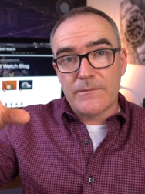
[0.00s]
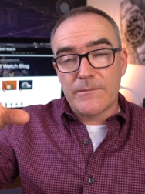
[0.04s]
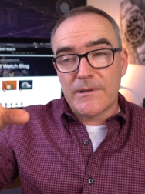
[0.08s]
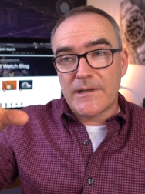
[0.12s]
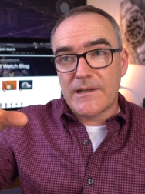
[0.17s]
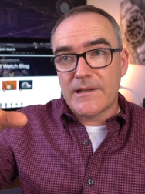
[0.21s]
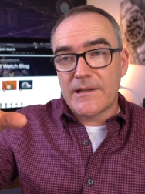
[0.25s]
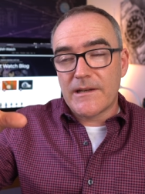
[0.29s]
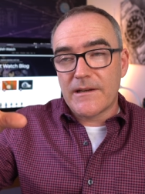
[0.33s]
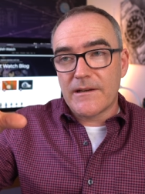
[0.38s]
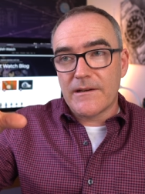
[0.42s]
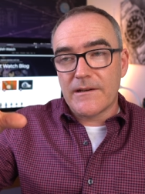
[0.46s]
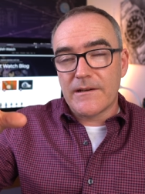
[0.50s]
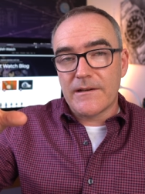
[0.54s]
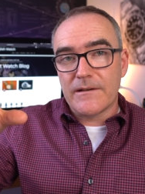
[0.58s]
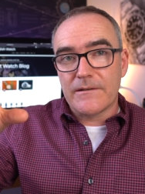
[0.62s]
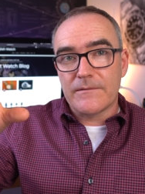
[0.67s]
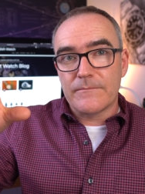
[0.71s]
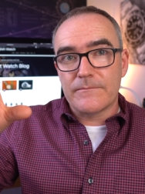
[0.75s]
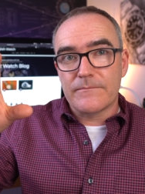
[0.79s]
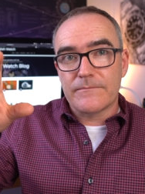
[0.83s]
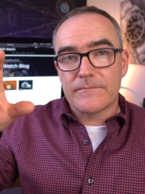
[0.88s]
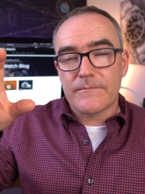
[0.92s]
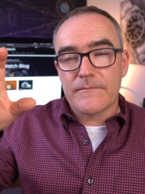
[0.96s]
to be
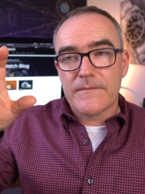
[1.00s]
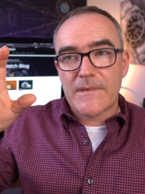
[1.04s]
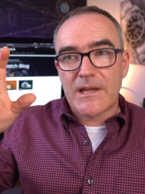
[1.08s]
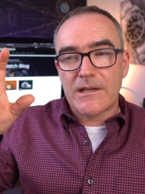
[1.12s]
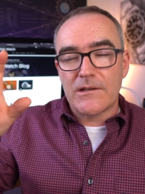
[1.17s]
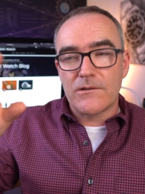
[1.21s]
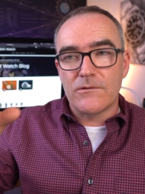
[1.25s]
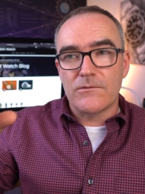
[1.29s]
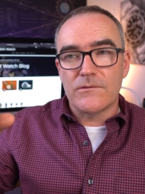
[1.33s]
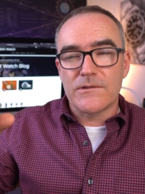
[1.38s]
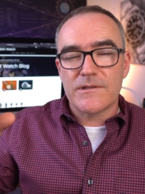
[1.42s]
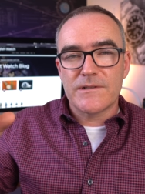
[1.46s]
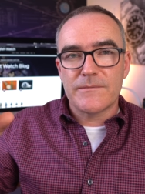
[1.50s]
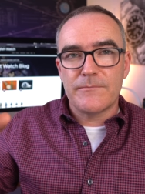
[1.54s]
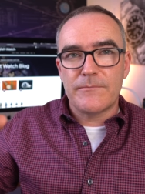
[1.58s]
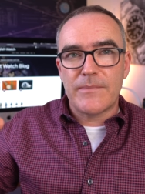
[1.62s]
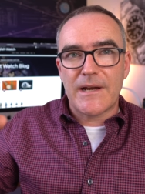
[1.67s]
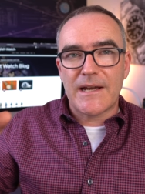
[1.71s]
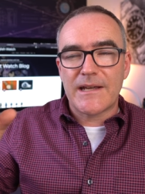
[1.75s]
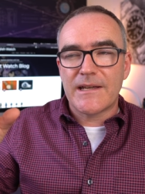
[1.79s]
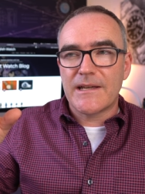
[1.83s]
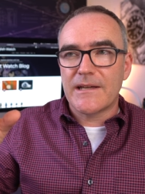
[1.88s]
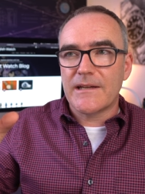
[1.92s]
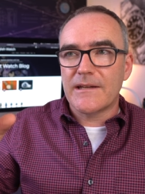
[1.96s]
um, launched
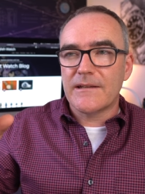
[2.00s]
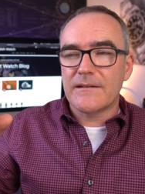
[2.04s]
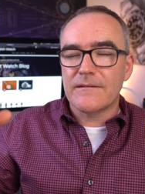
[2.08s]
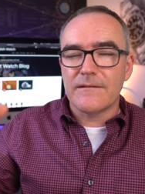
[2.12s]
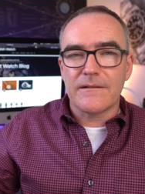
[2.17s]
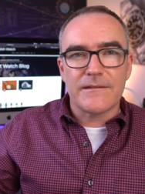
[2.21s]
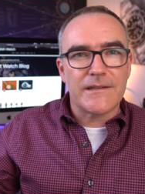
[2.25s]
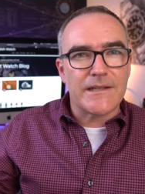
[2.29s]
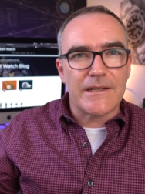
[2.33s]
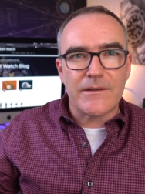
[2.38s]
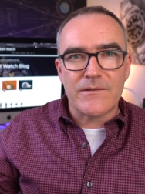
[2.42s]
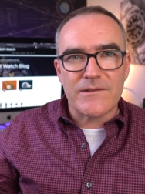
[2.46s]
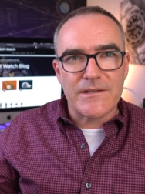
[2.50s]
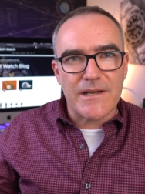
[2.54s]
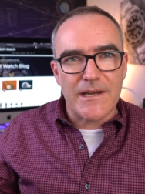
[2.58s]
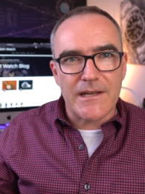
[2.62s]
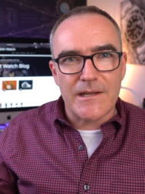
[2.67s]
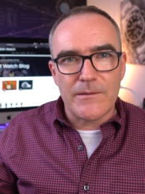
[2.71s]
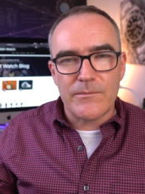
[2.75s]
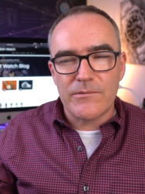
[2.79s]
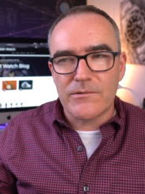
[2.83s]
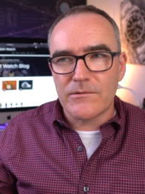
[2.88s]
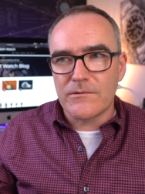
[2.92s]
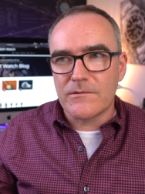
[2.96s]
back in, I think it was
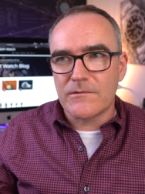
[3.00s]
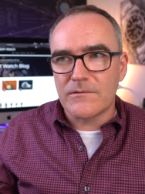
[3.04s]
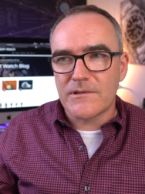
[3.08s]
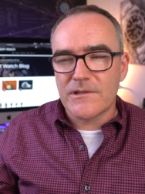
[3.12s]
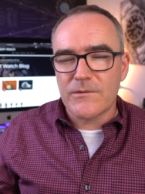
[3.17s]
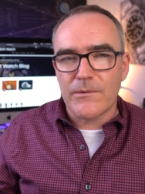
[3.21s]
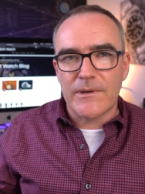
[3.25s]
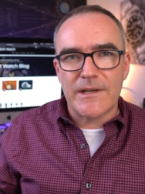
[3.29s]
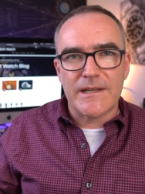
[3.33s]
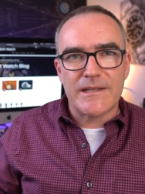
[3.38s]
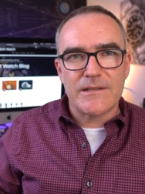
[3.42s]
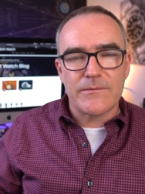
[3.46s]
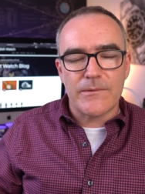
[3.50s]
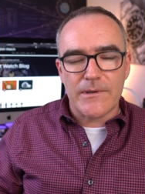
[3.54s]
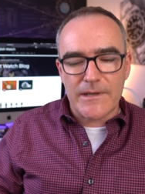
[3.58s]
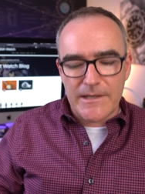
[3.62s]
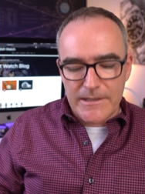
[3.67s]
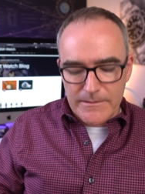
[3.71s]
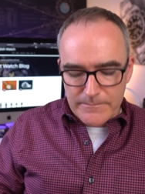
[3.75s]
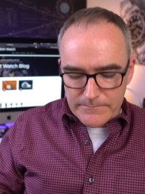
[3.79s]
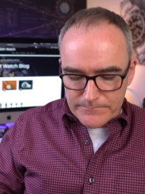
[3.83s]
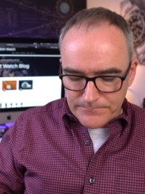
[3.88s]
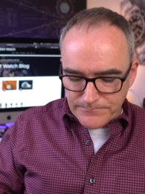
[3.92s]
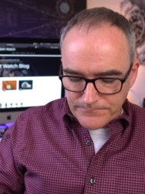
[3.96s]
April
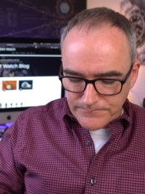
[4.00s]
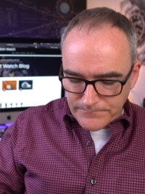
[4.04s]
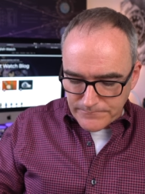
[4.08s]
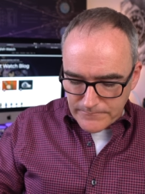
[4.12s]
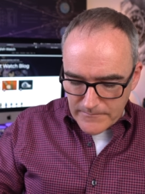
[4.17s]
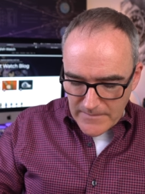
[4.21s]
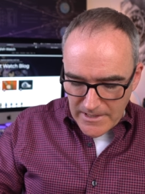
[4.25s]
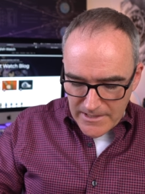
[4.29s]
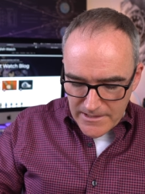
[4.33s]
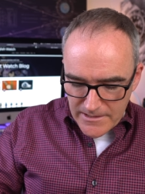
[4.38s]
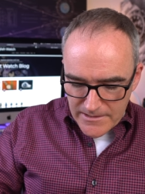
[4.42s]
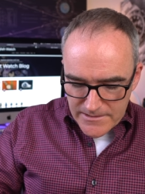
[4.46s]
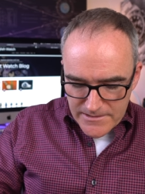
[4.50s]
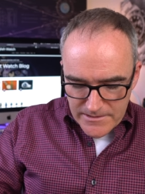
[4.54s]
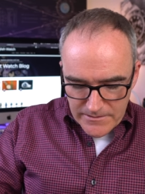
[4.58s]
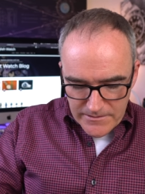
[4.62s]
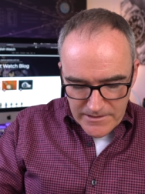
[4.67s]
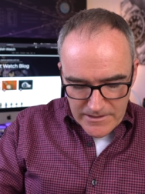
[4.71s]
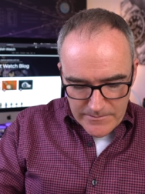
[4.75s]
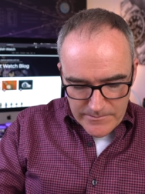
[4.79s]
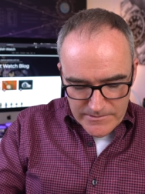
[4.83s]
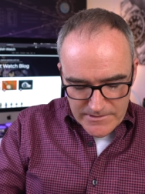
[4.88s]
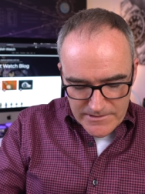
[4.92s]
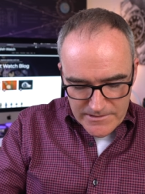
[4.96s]
2020. So
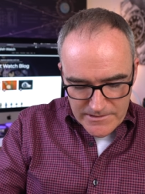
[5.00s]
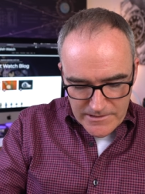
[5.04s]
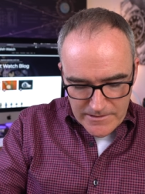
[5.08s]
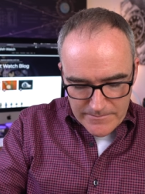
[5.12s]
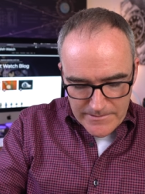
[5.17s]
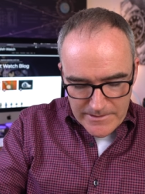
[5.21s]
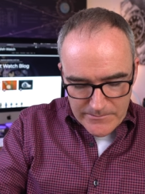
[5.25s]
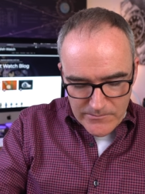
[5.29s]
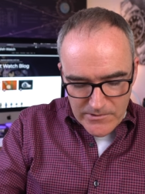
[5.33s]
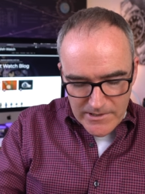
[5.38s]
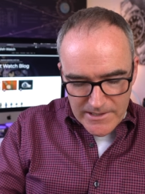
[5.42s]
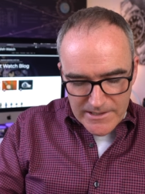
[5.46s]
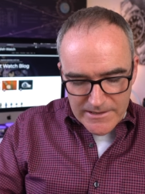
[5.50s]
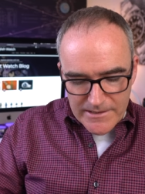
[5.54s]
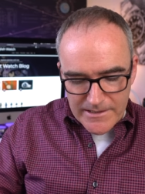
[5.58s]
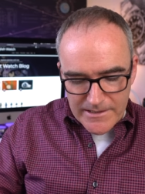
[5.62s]
to commemorate